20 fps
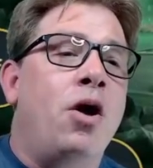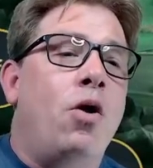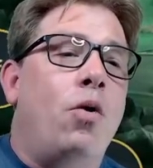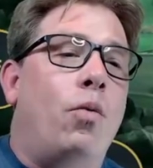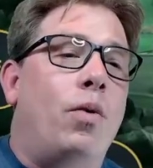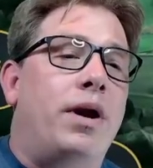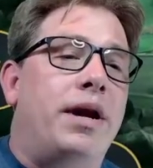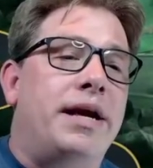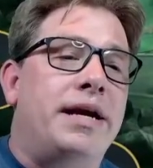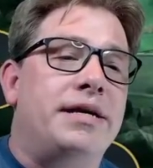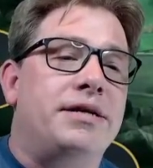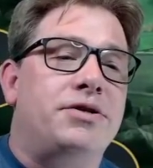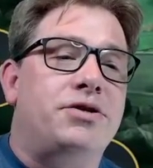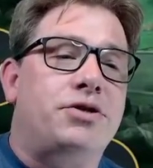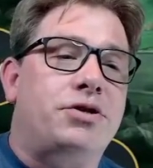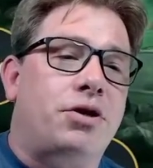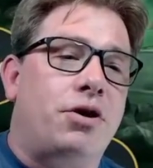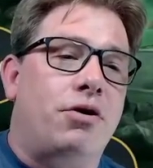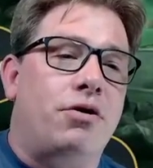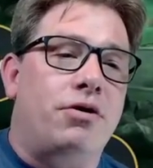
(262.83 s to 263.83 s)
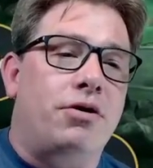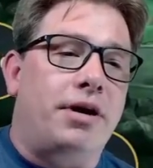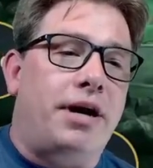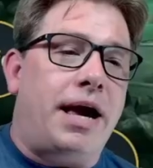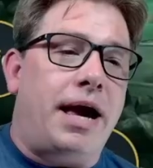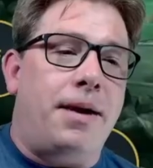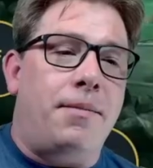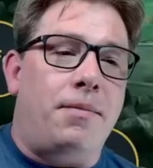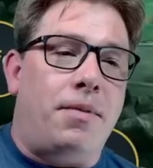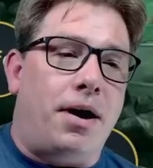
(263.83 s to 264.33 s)
when his turn
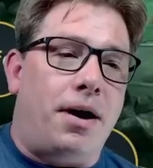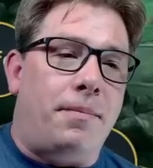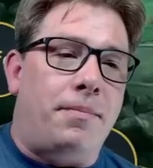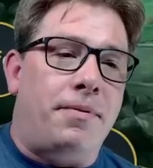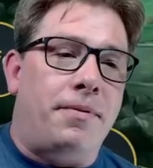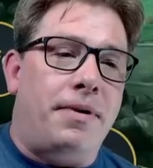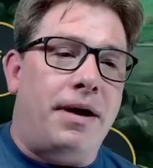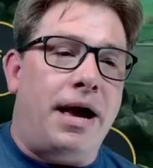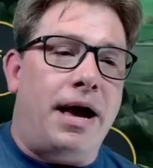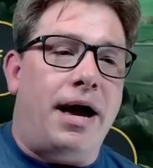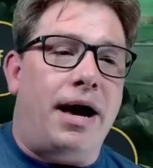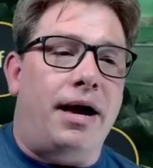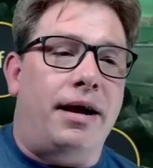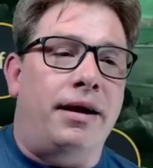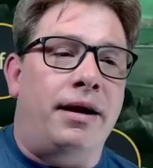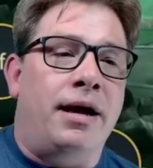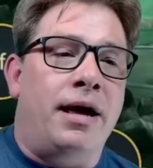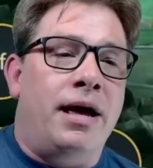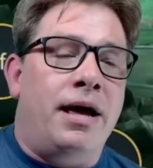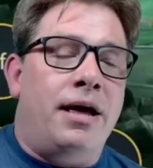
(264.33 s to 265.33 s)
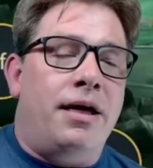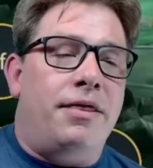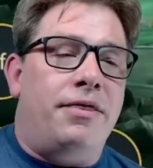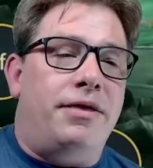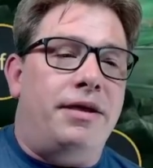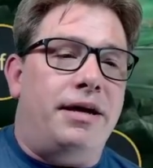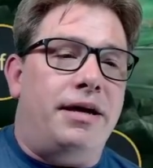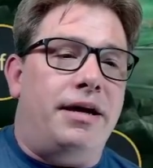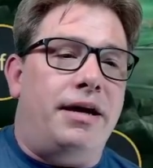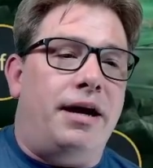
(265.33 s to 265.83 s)
came up and
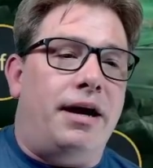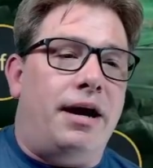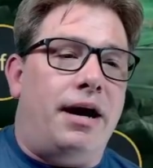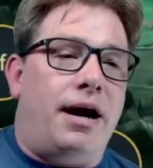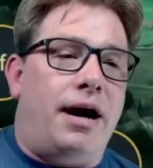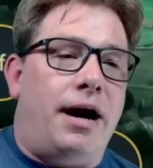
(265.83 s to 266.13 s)
the